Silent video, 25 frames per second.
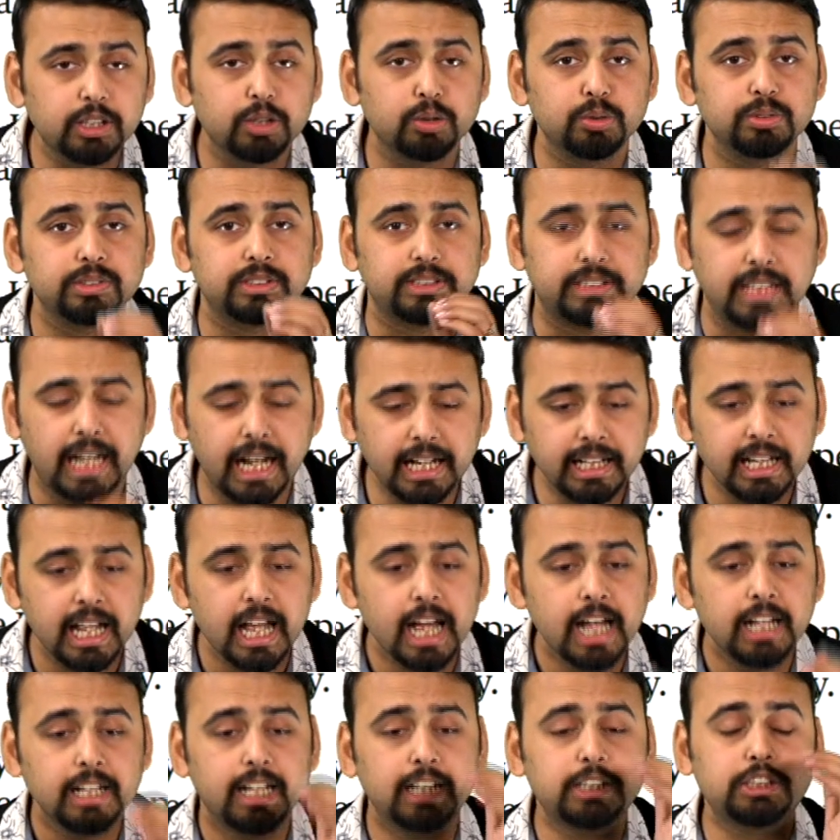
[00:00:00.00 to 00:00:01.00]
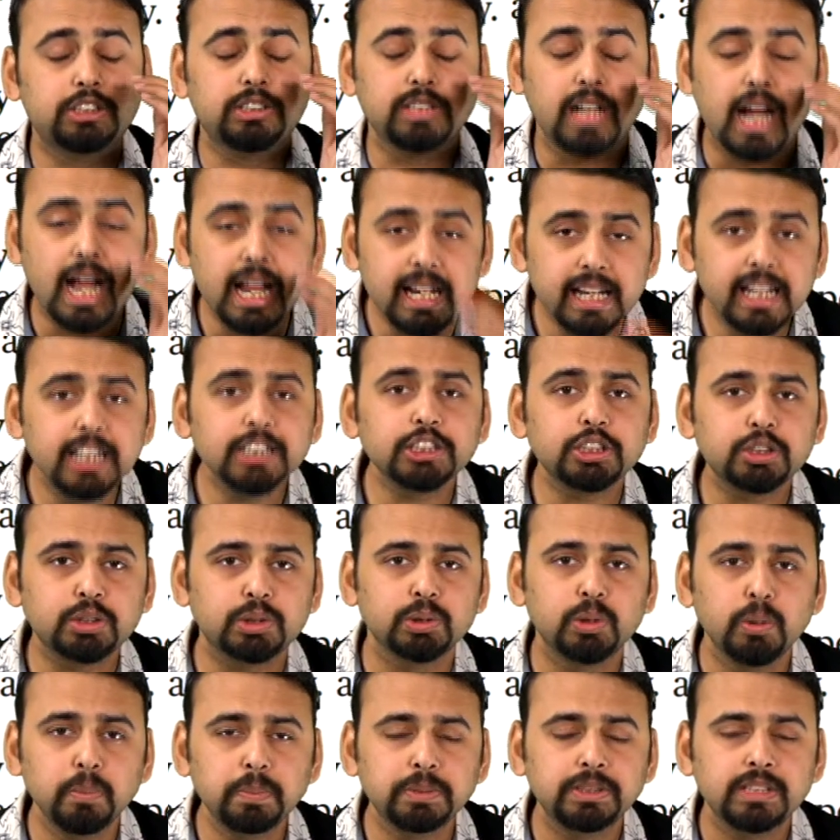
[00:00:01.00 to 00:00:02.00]
who said that Chinese
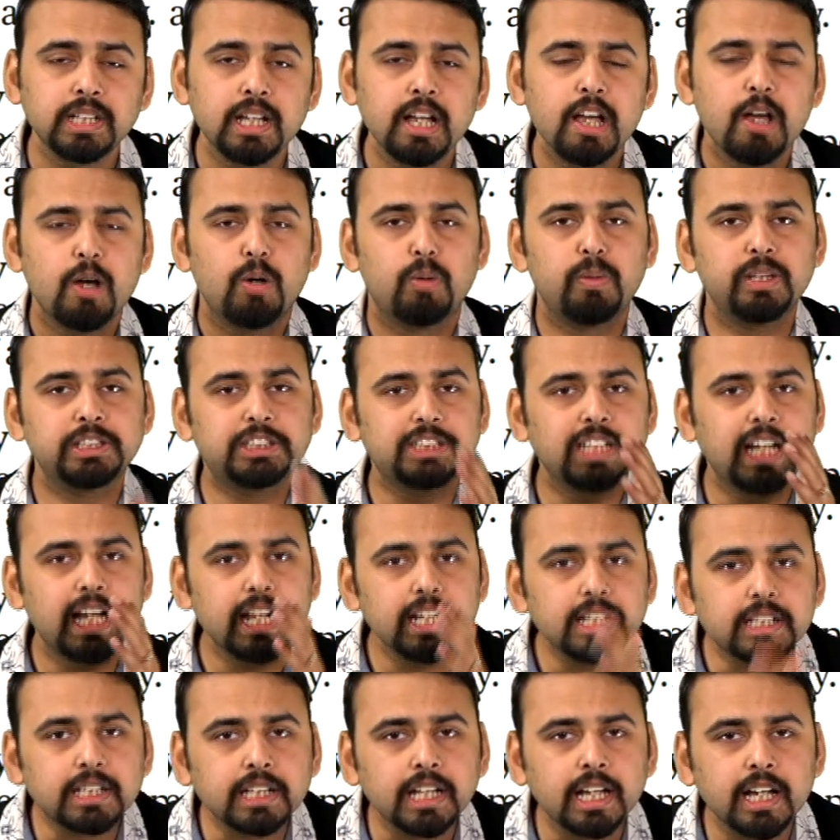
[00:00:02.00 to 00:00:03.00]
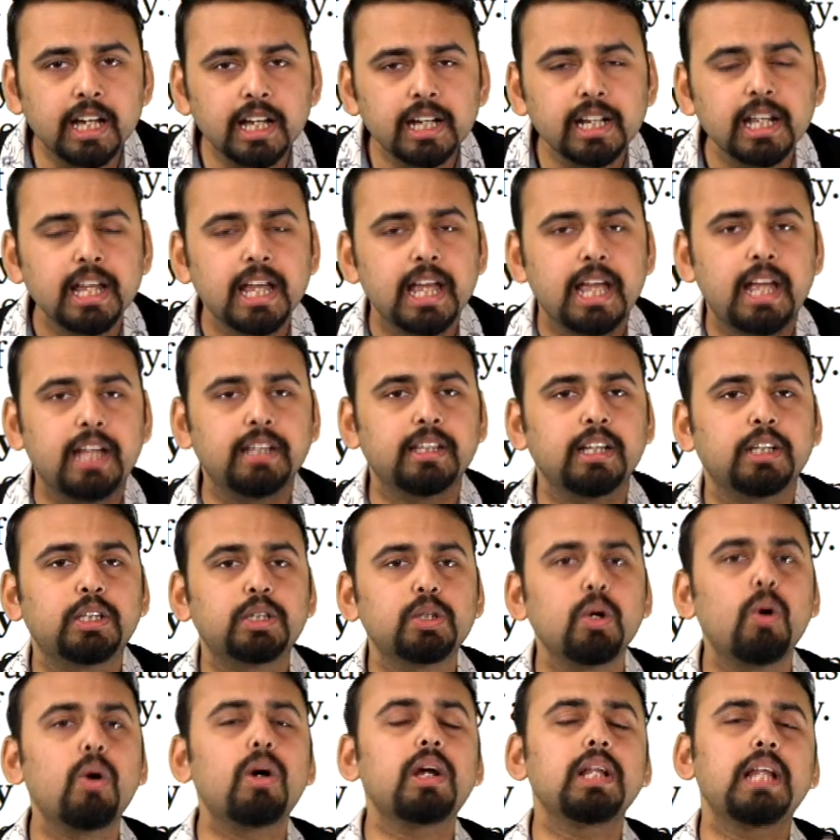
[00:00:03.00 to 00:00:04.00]
troops which are there in the
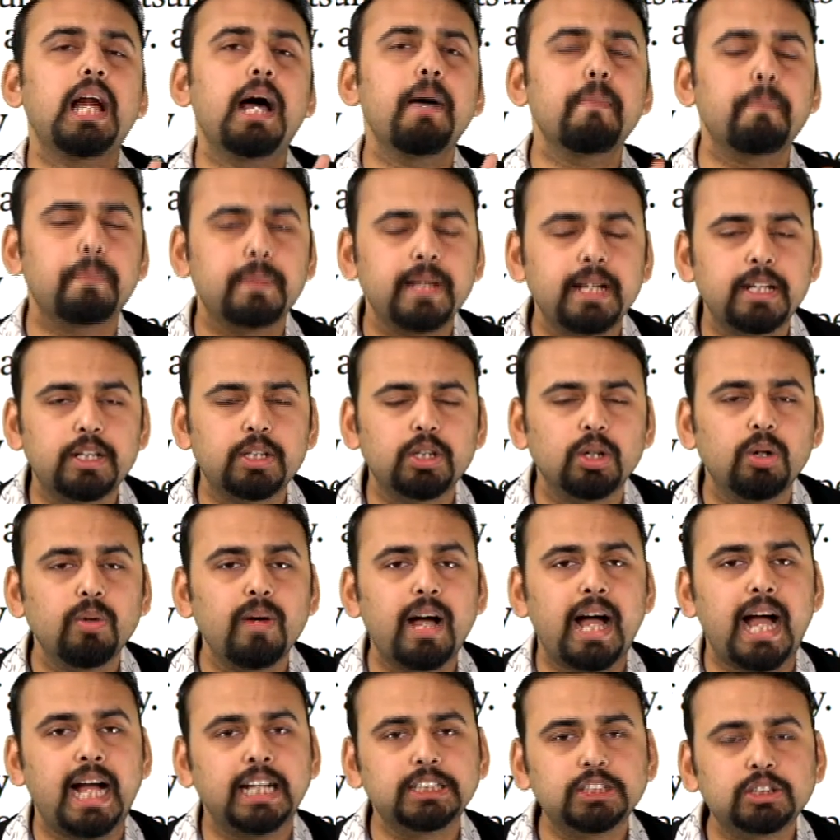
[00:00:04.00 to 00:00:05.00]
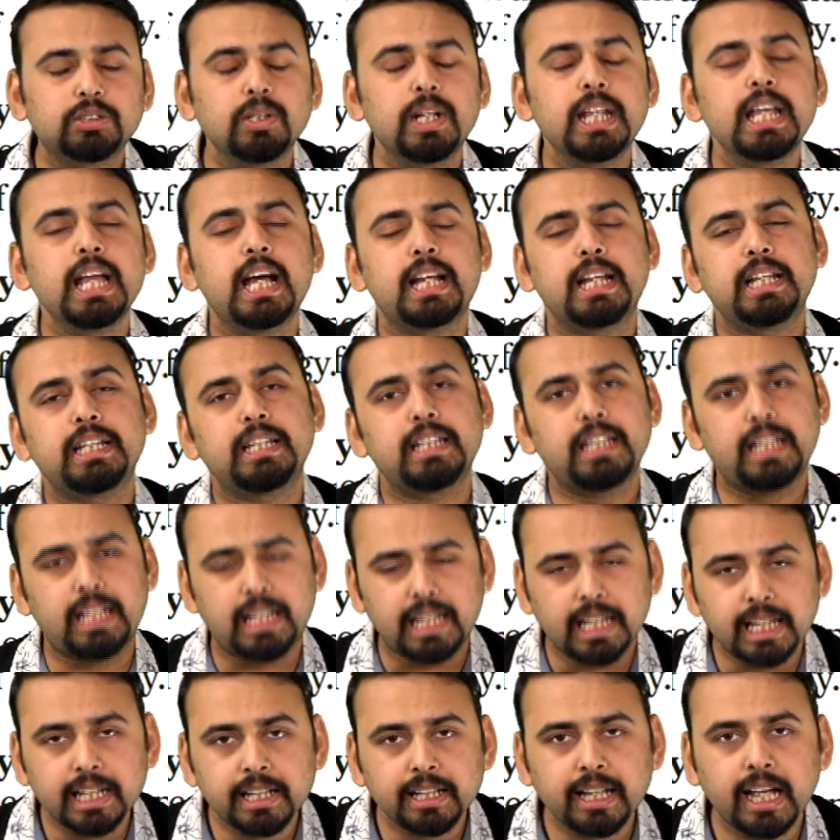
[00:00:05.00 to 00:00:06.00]
Doklam Plateau actually are in the
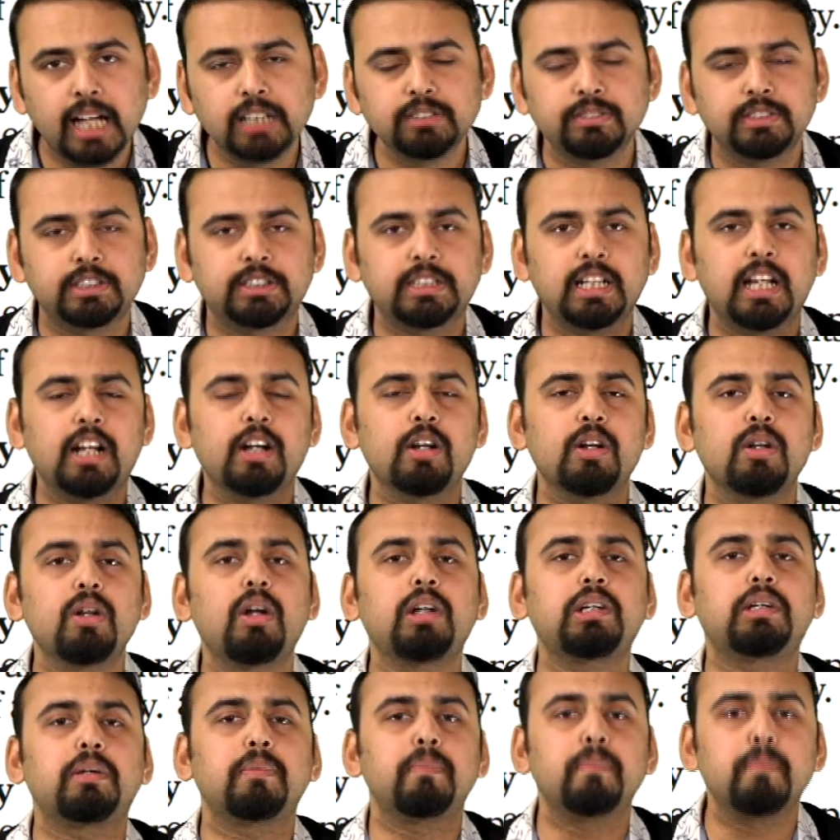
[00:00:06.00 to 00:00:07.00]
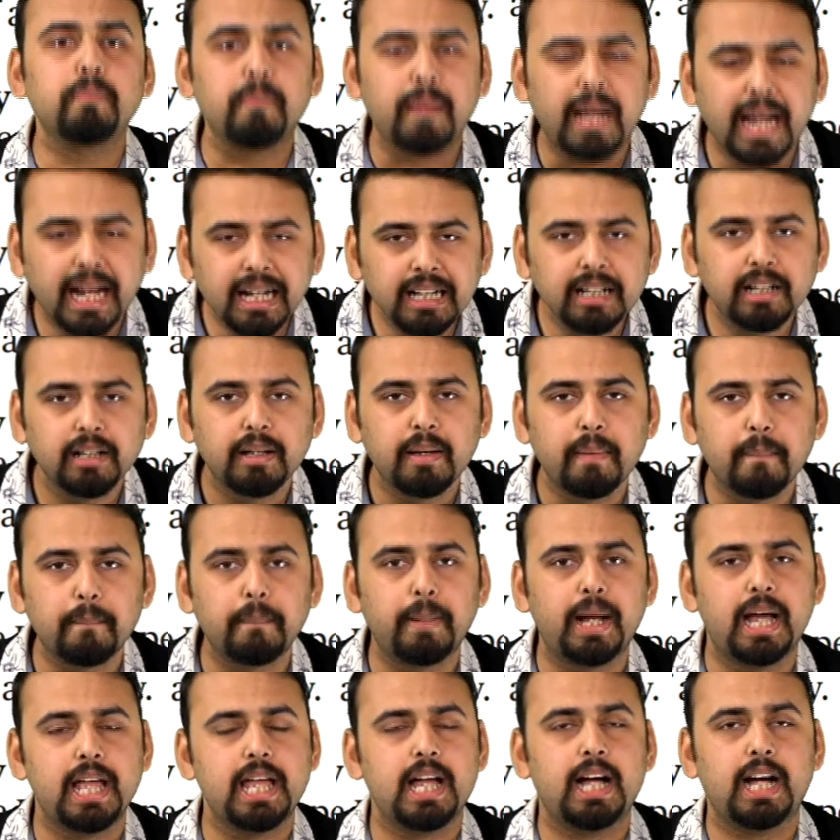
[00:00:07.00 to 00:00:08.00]
areas which are not manned
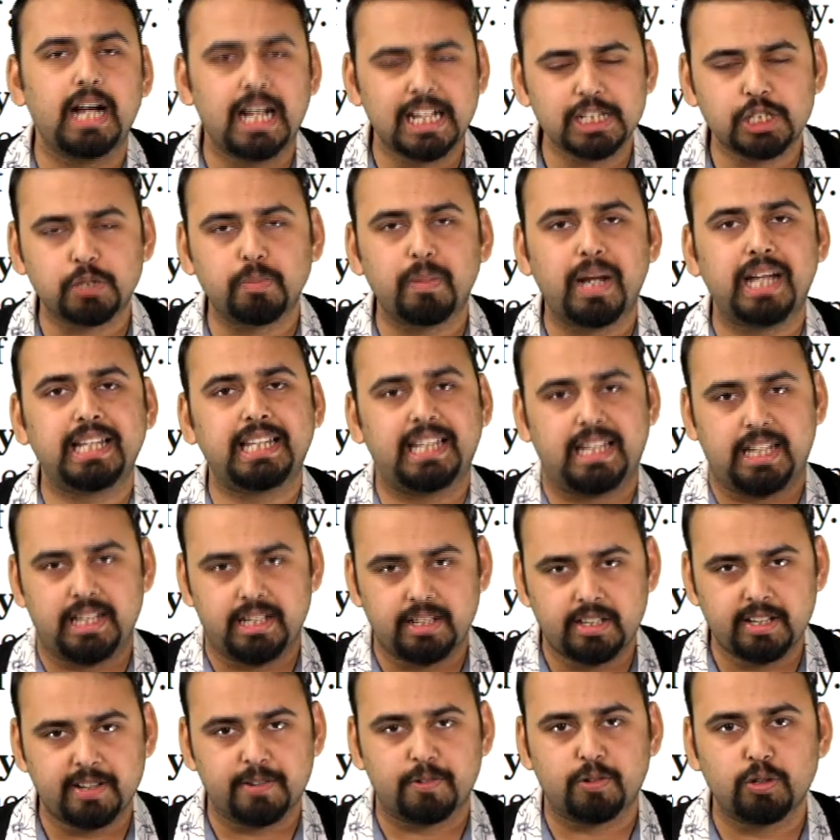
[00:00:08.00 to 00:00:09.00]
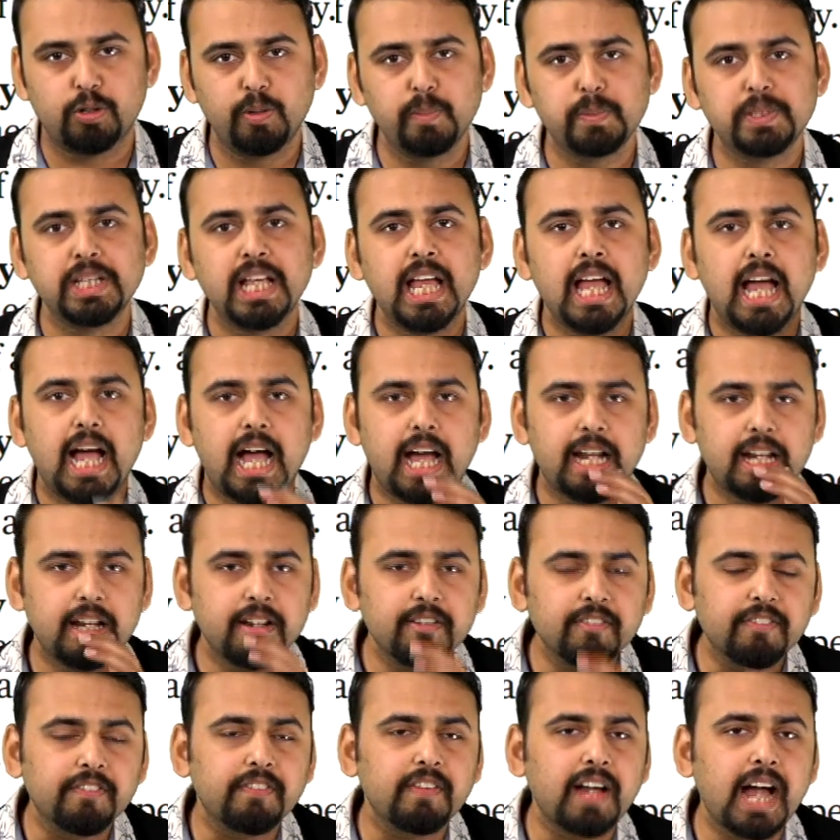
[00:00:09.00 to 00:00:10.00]
by us, by the Indian troops. And in
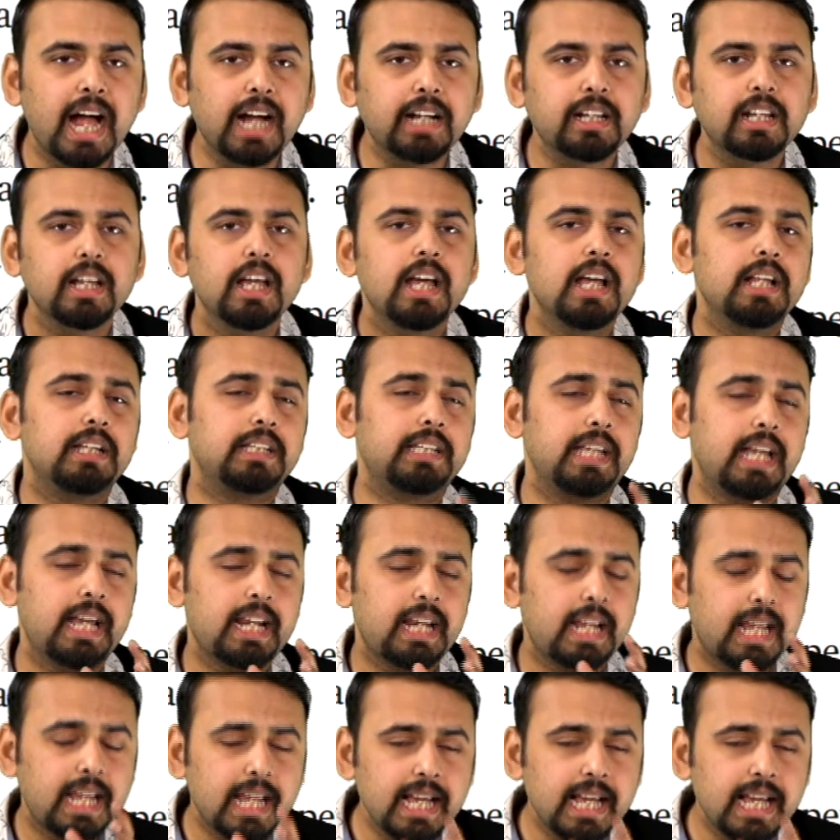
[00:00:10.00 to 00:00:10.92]
fact, there